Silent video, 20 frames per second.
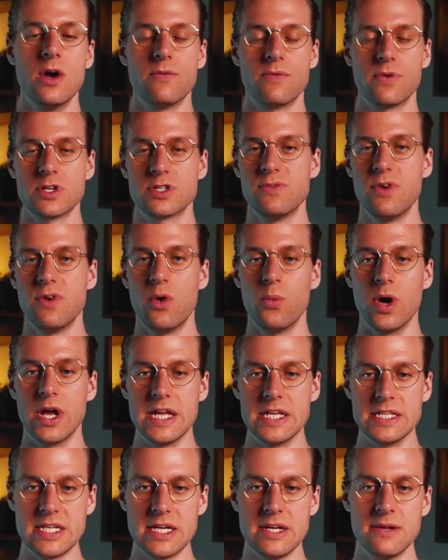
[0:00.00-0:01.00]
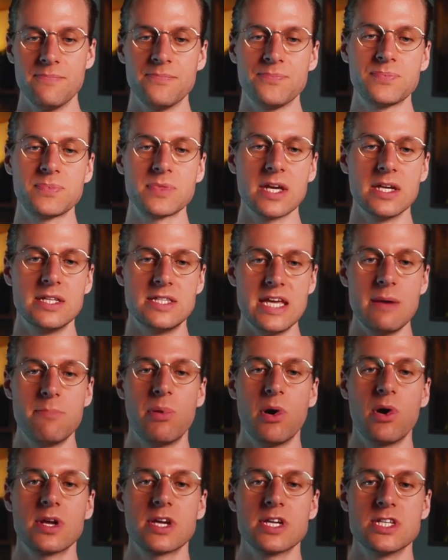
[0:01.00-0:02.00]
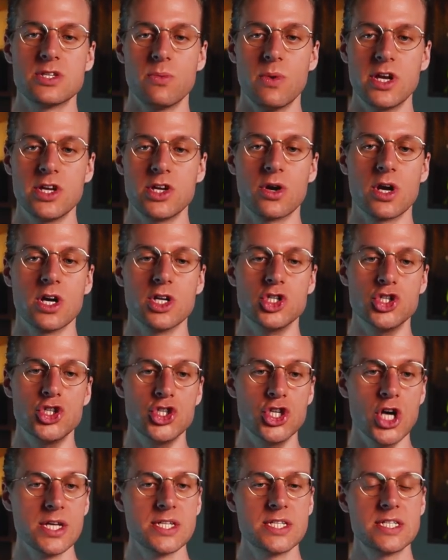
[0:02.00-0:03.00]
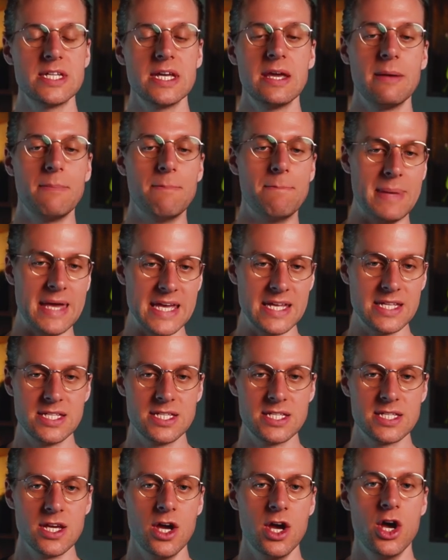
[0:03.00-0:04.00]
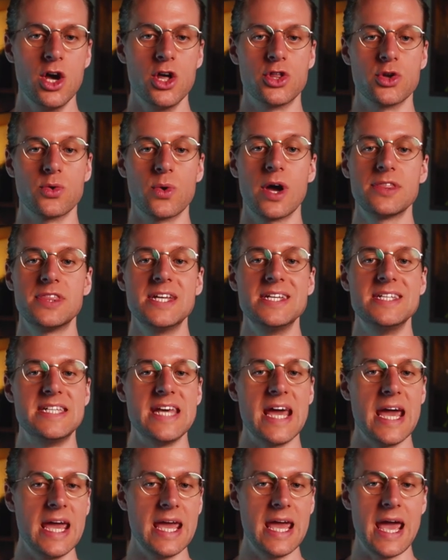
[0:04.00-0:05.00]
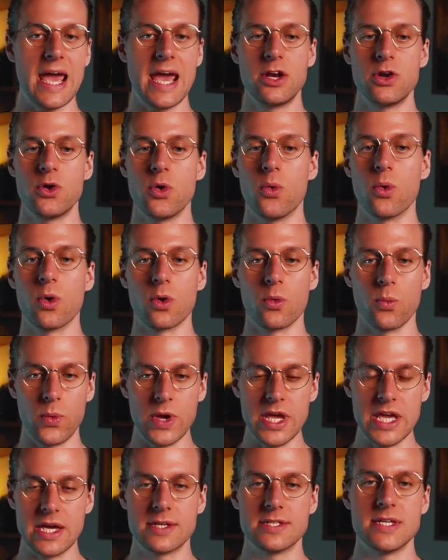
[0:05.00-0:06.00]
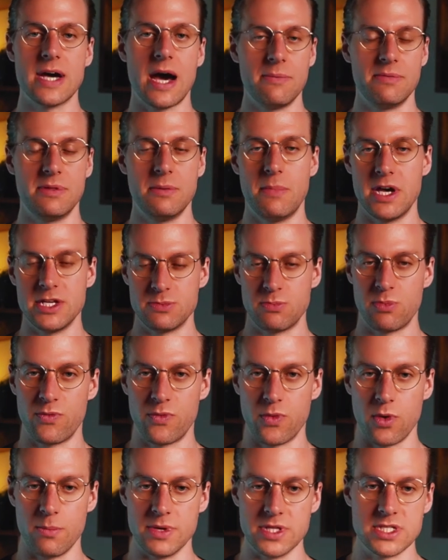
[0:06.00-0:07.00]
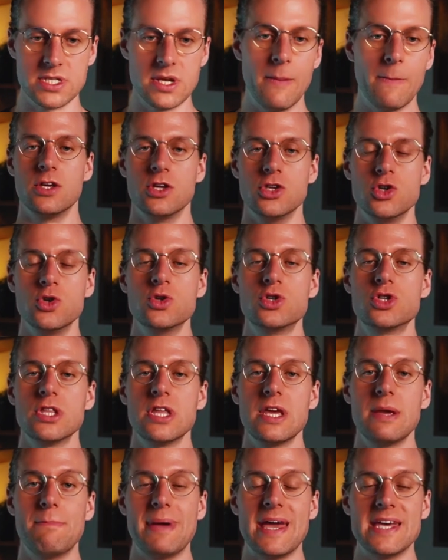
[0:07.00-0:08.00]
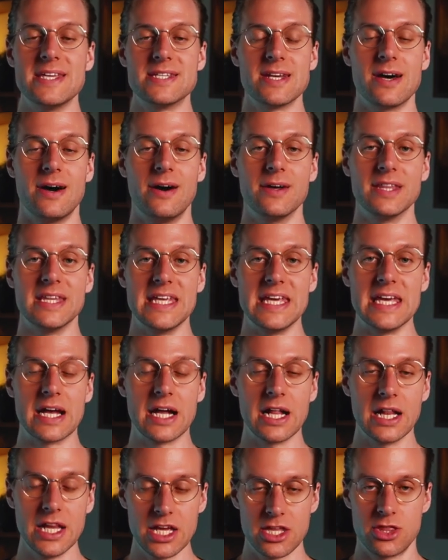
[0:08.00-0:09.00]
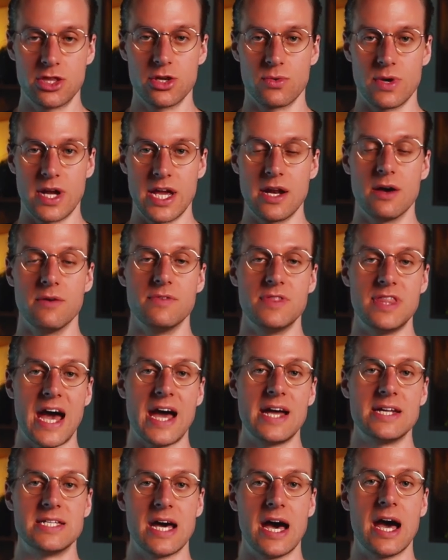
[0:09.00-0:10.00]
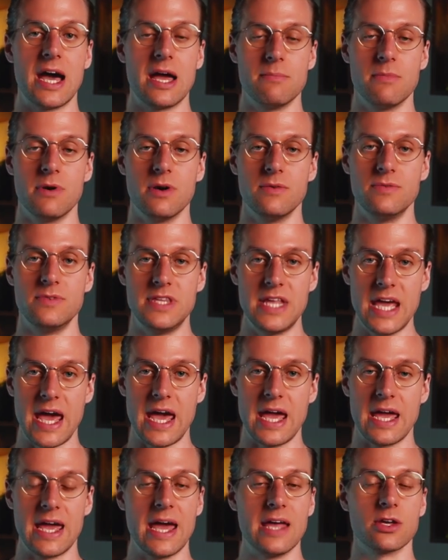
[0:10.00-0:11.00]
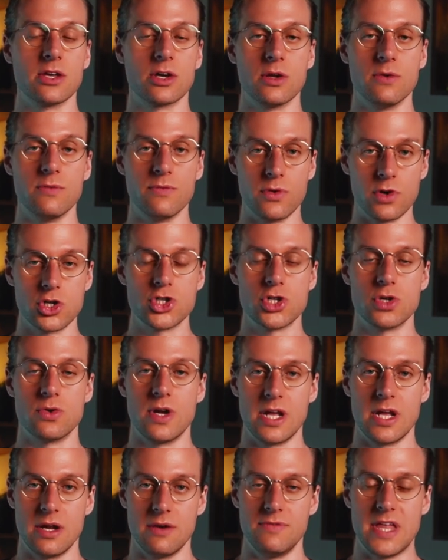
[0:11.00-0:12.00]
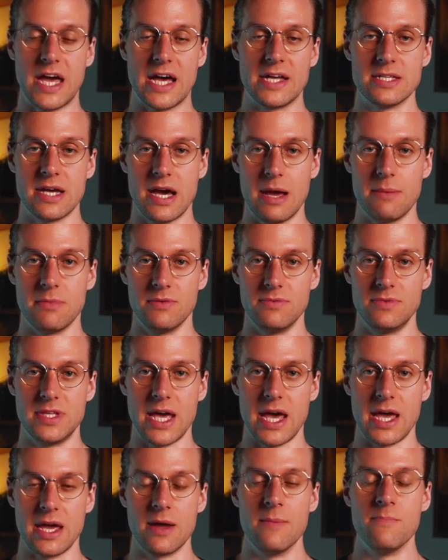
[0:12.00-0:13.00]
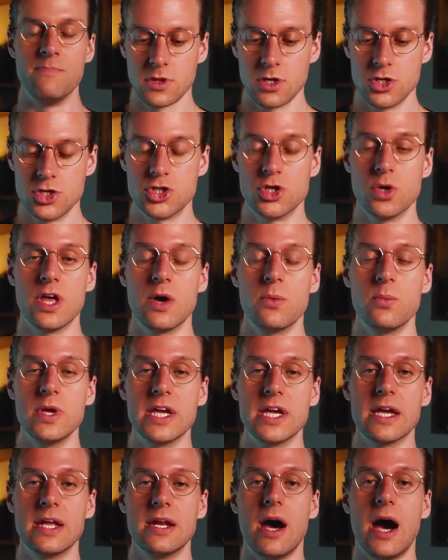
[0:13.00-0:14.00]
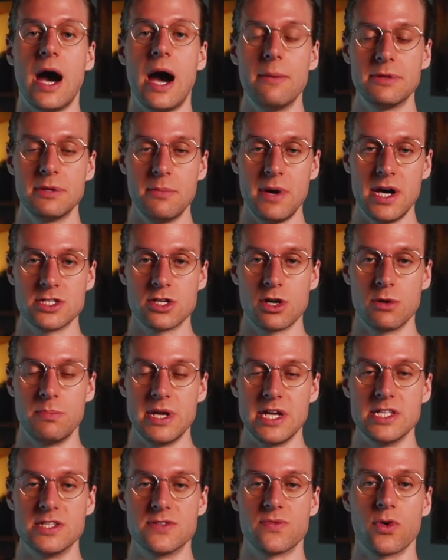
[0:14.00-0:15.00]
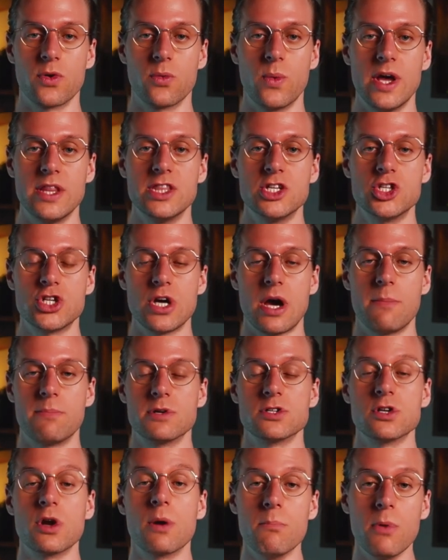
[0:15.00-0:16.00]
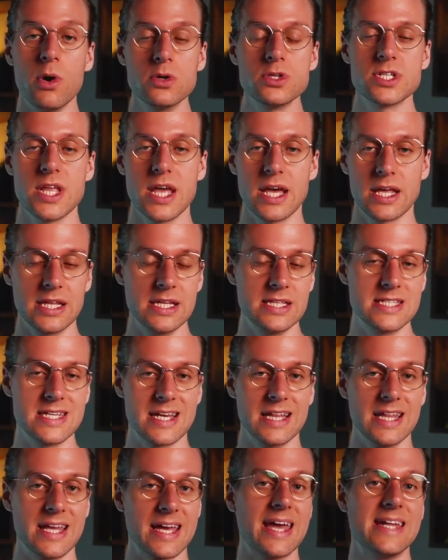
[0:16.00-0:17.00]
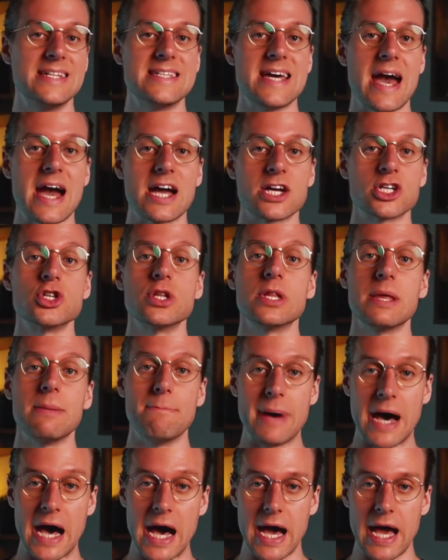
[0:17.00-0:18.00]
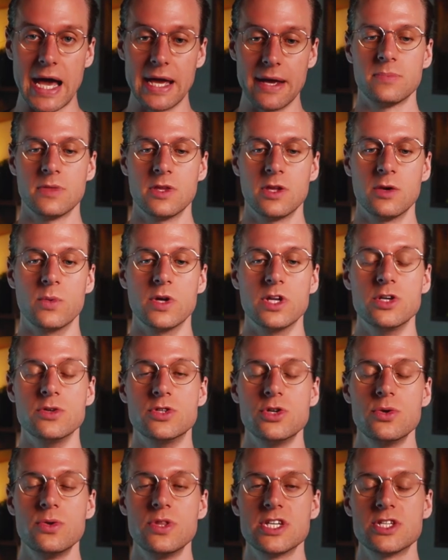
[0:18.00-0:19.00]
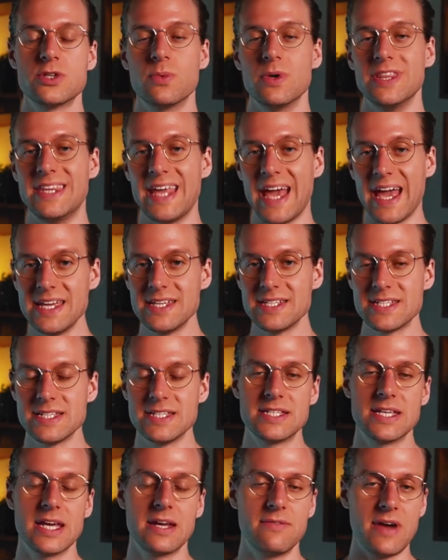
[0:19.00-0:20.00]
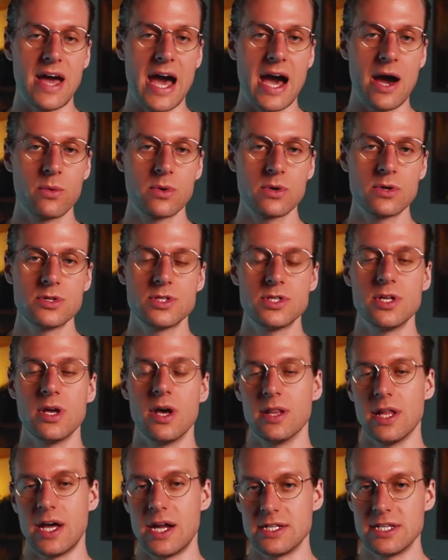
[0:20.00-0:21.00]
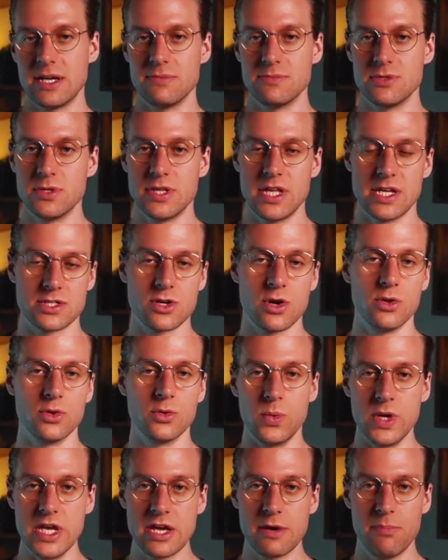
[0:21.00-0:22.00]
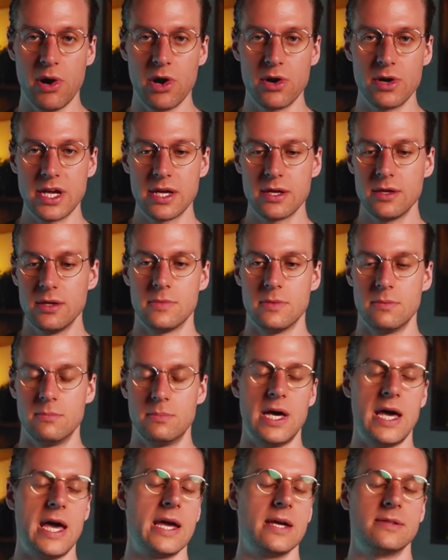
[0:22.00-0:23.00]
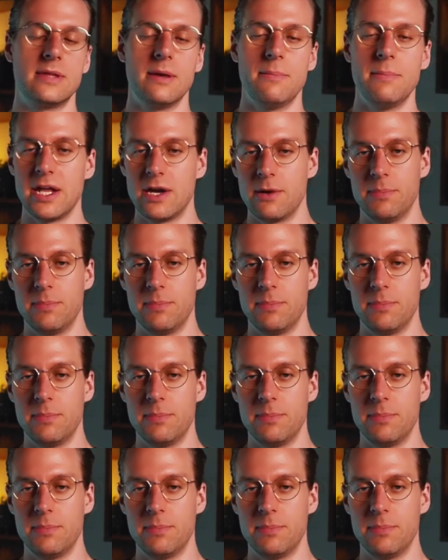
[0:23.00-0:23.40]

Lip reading: first of all, what is it? Day parting is when you're adjusting bids throughout the day and or week to optimize performance, usually based on the click-through rate of that time of day and the conversion rate of that time of day, so that we can optimize our bids for when the shoppers are most likely to click and to actually buy. When you do this with days instead of hours, a lot of times that's called week parting, but hey, tomato,